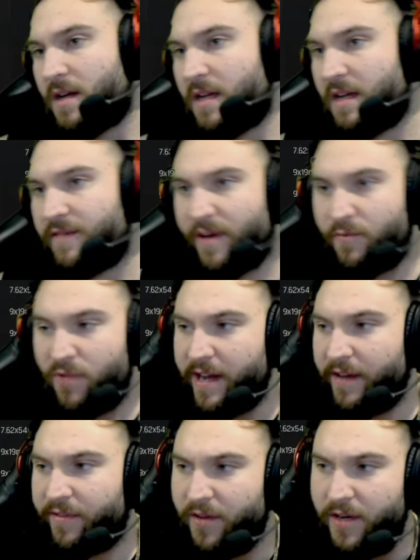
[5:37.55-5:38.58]
If I'm running
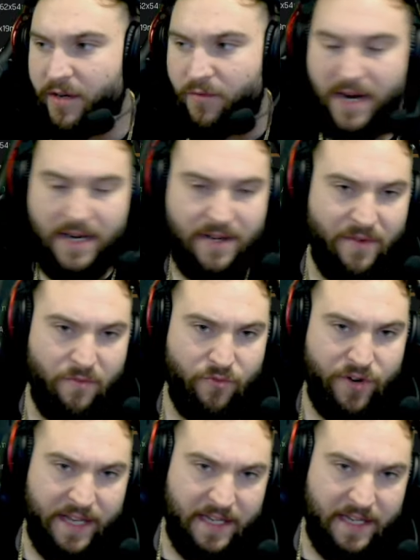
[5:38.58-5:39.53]
a 30 round, if I'm running